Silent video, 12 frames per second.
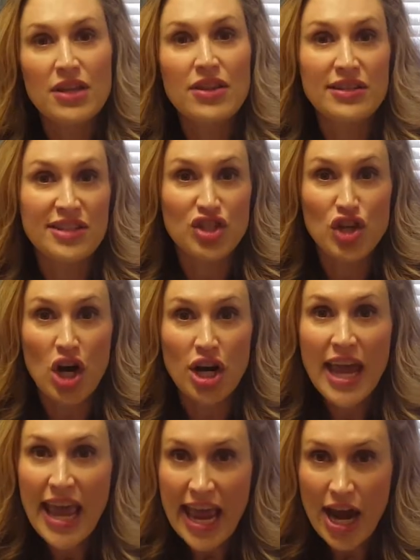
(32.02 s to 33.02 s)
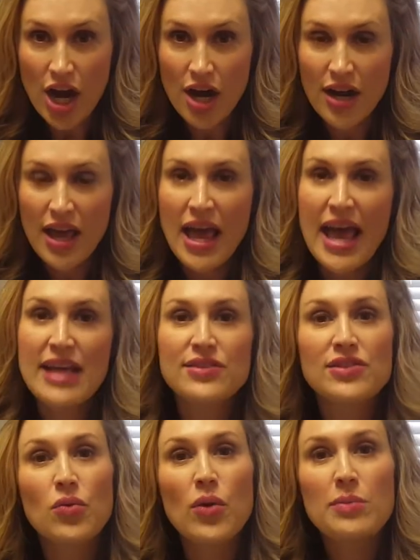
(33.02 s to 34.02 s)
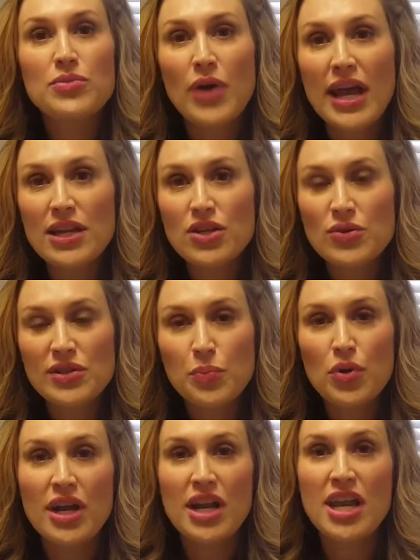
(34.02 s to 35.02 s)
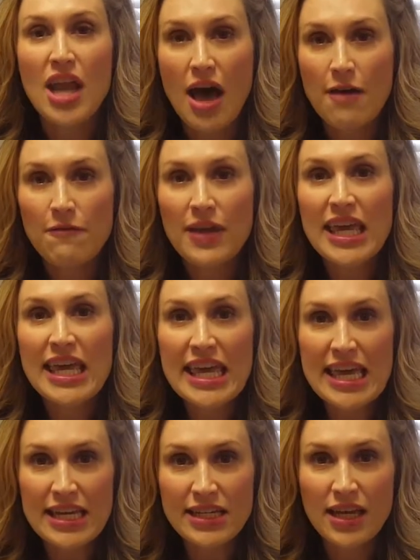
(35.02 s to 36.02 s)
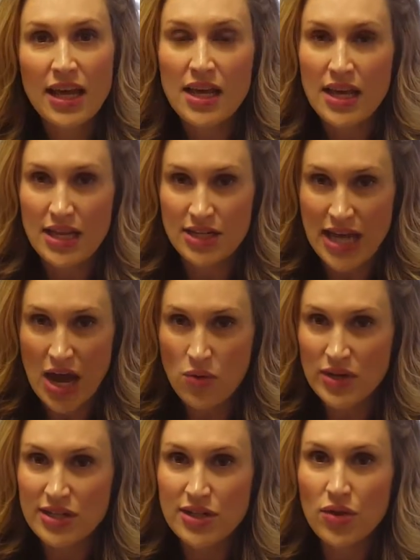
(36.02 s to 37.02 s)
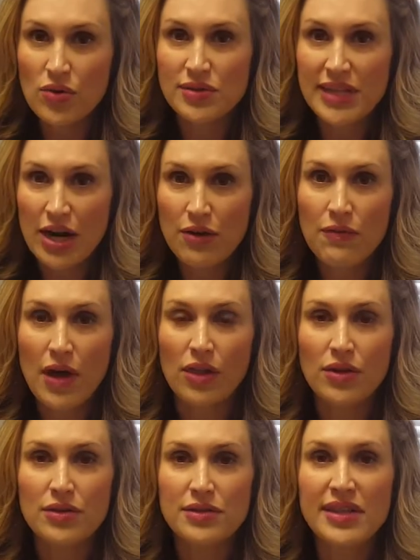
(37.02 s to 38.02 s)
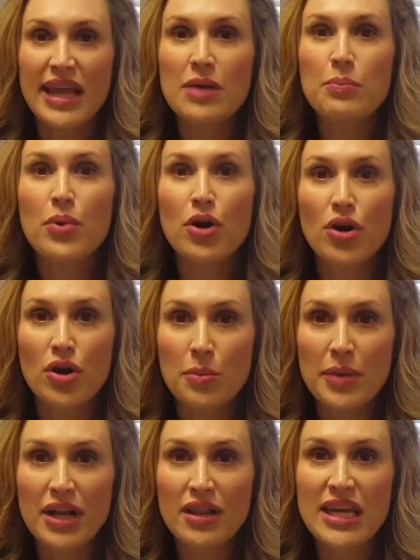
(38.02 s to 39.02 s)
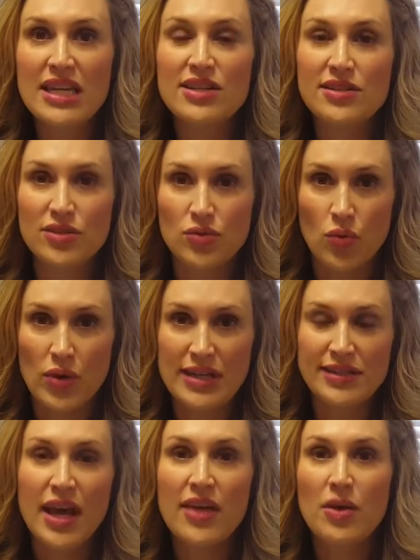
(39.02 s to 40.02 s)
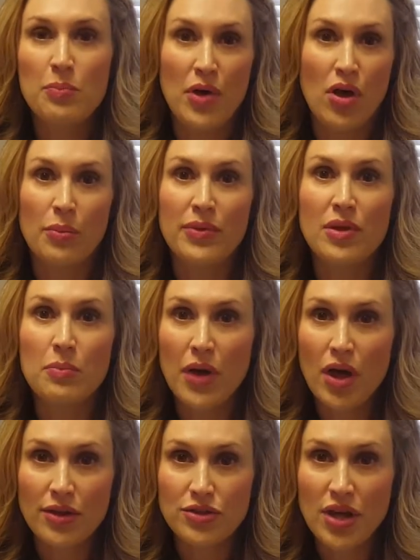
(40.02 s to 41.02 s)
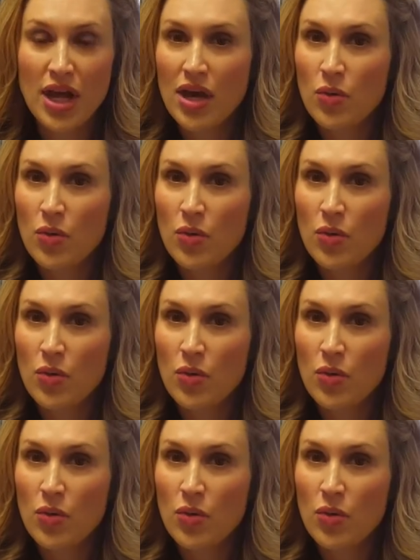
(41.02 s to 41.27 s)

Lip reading: this dark hair. And so what I'm trying to do is put enough heat down into those hair follicles that it permanently destroys the bulb and the bulge,